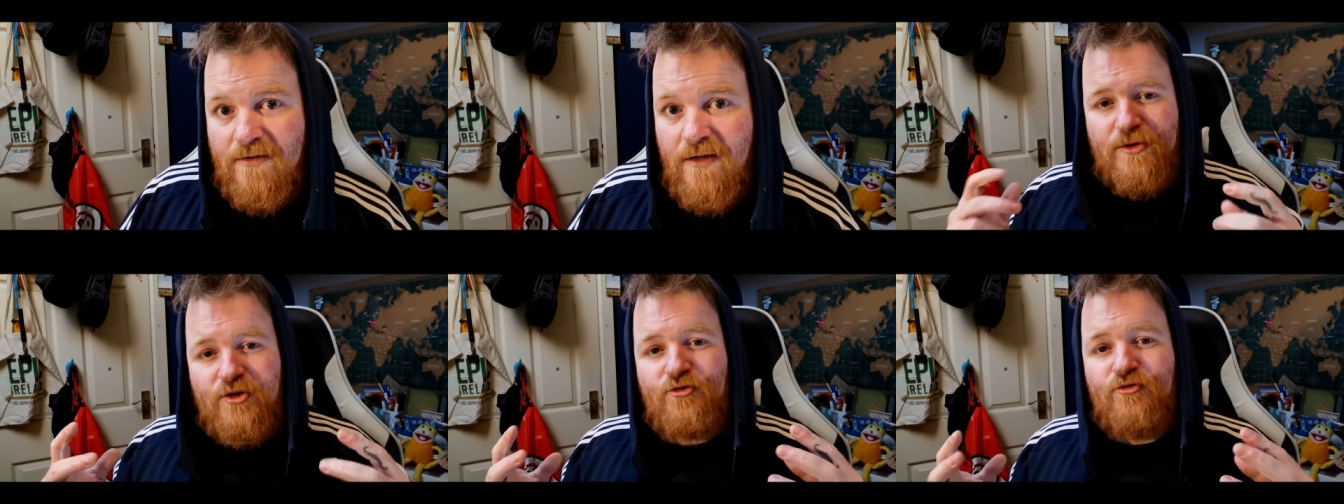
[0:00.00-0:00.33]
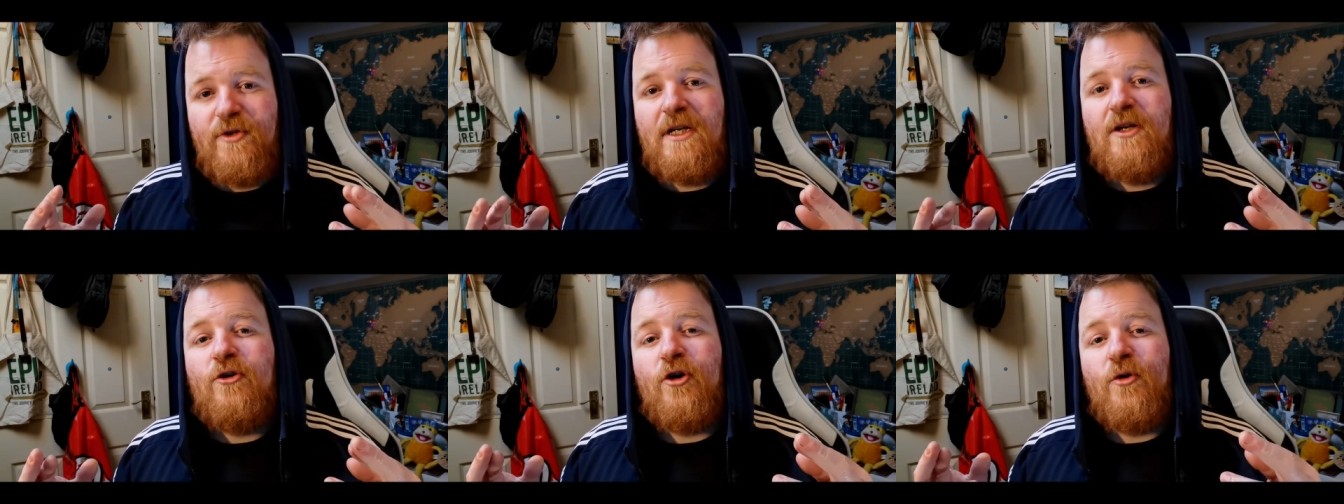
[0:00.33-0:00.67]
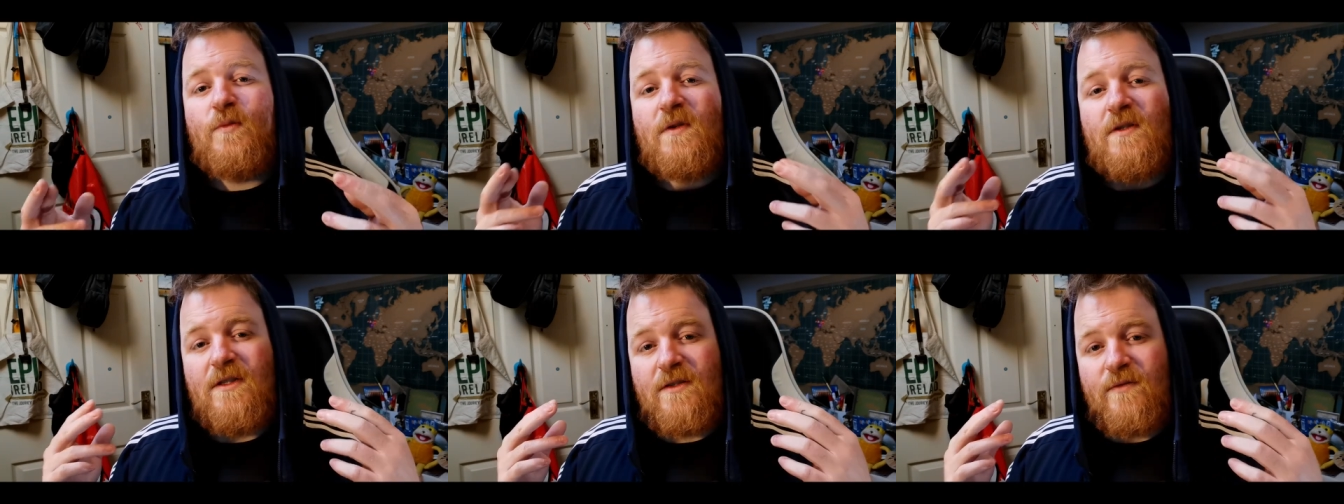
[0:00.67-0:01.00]
I just really
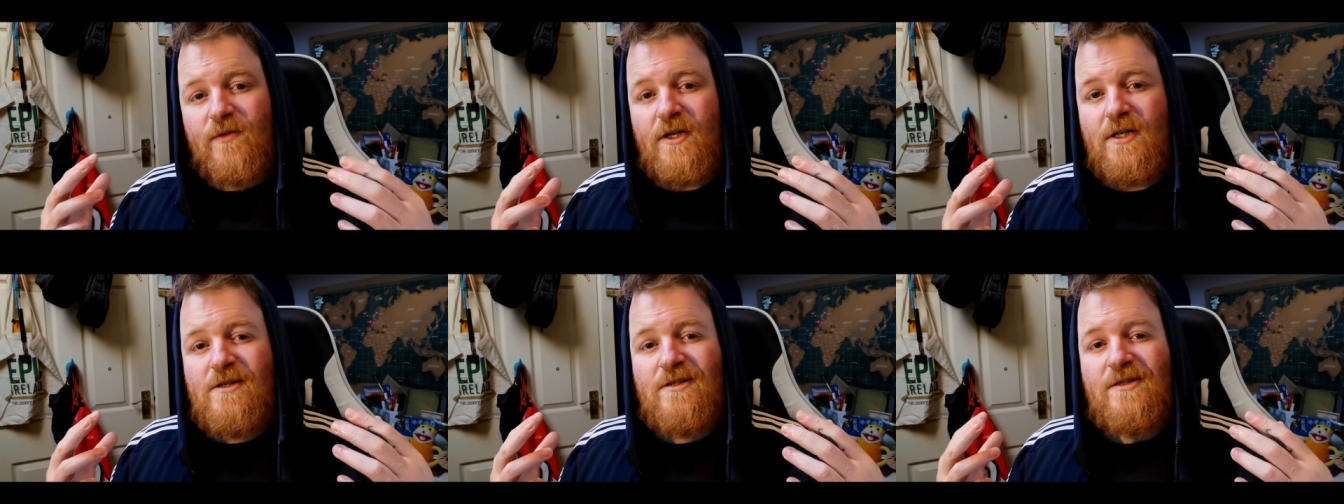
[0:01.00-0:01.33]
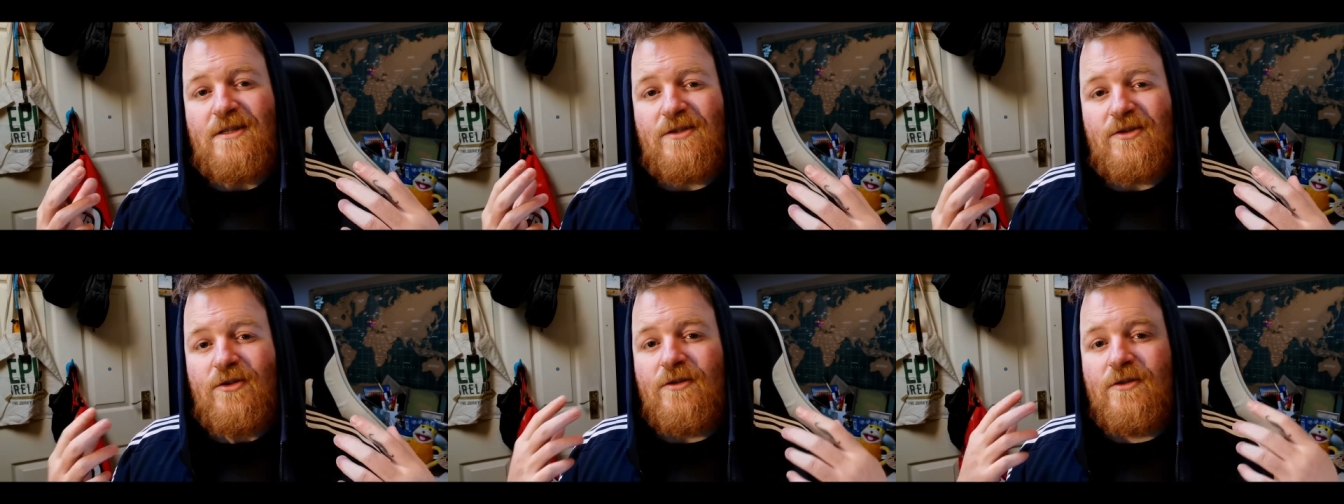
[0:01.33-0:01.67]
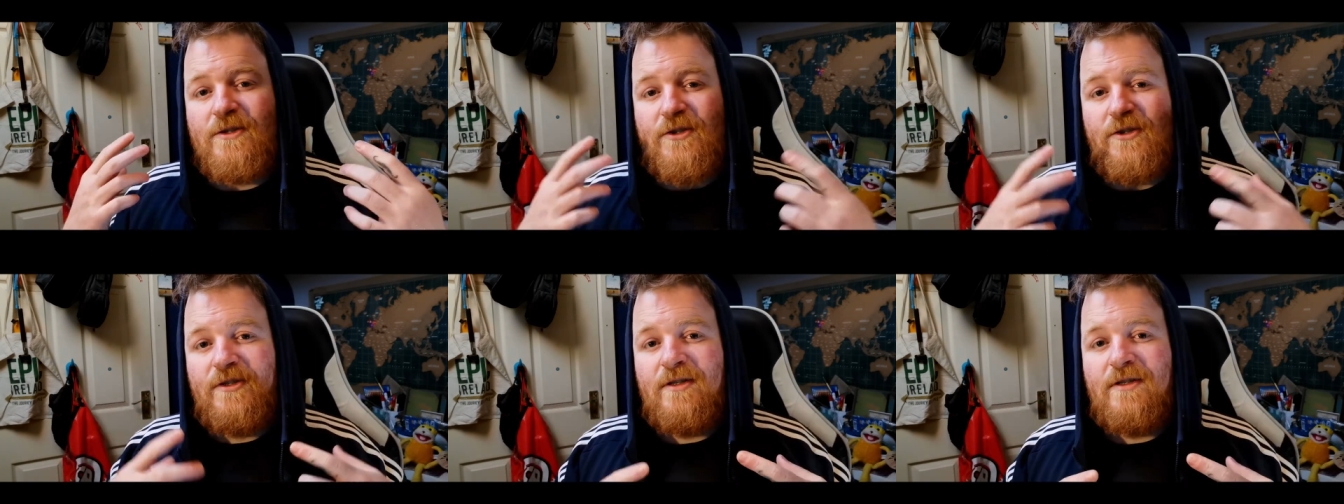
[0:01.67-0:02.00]
hope that this virus is going
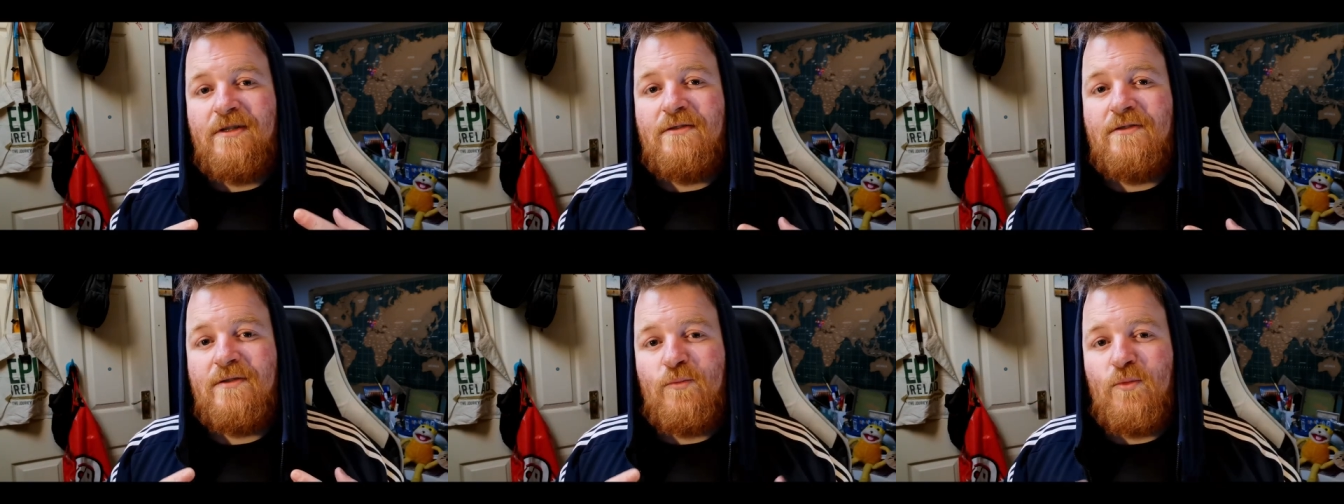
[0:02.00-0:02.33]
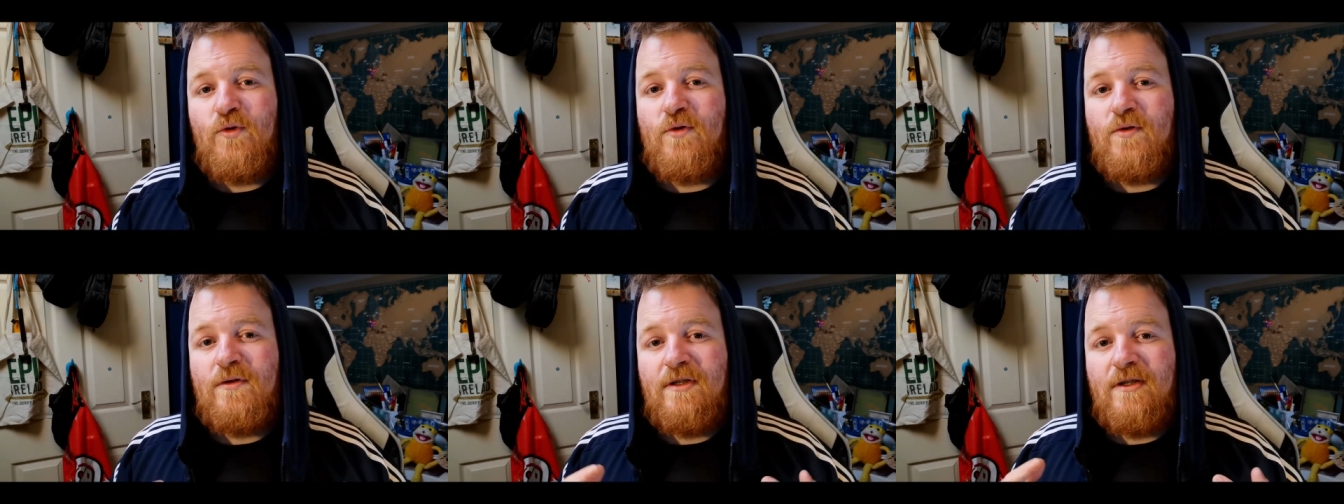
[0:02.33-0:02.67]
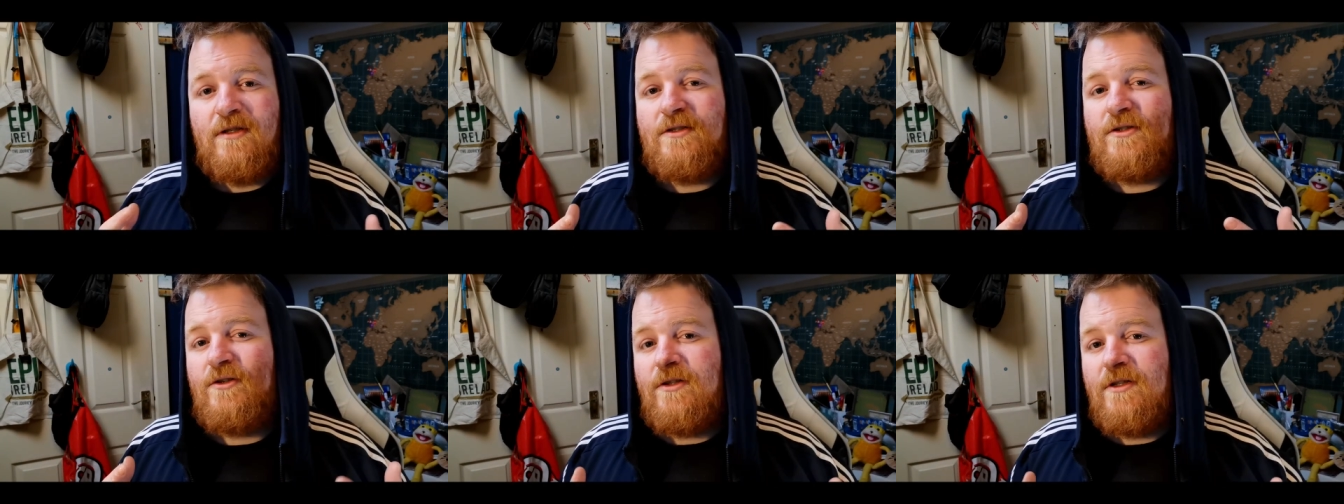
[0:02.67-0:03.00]
to unite us more than
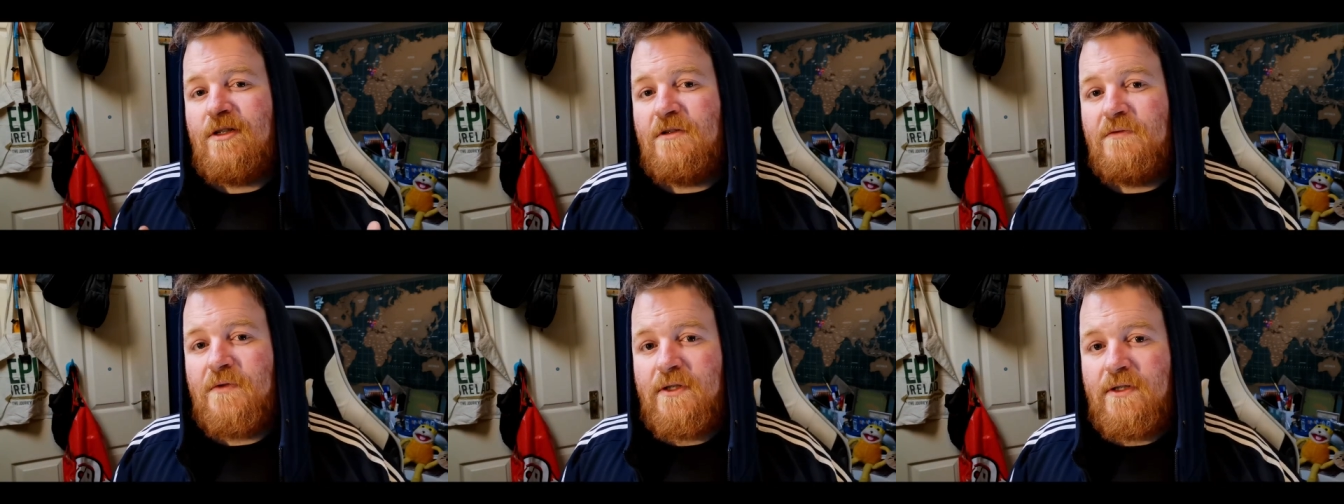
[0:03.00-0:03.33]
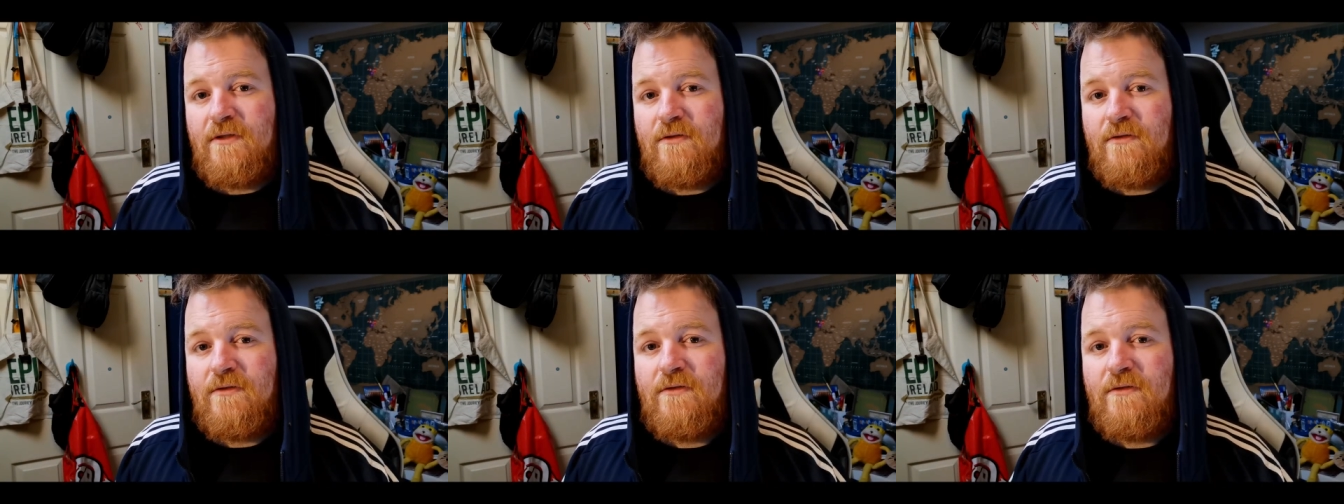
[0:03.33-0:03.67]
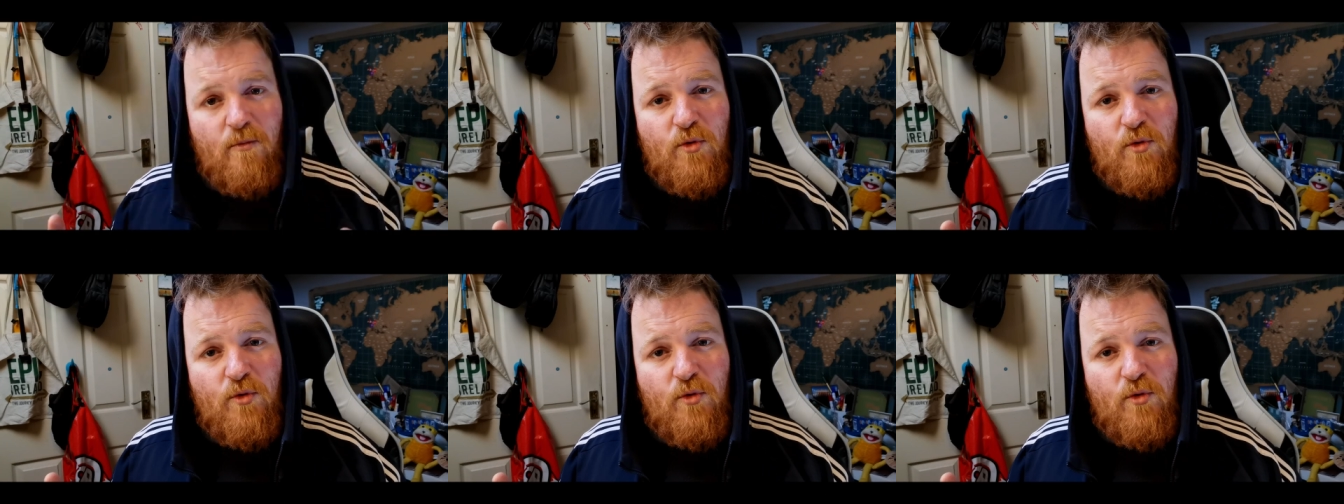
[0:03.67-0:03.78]
it's going to divide us.